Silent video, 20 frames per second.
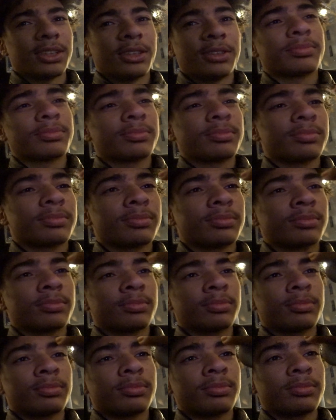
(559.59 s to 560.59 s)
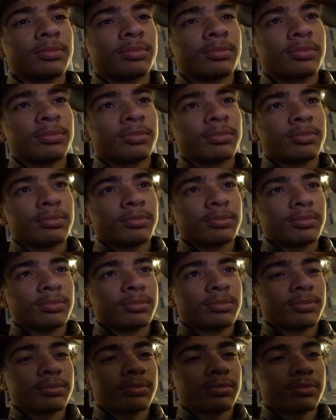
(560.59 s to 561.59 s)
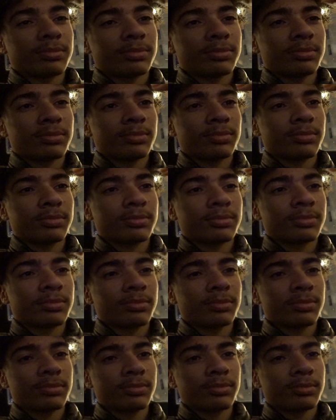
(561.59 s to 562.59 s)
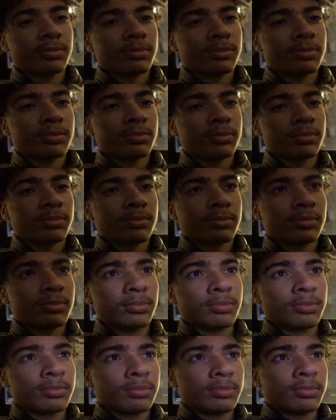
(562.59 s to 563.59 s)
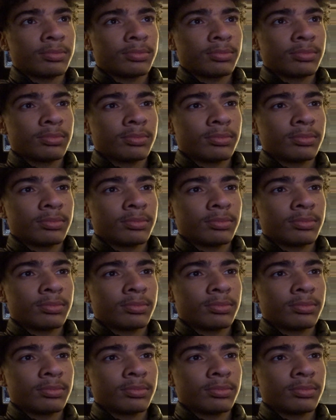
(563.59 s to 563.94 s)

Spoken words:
[no speech]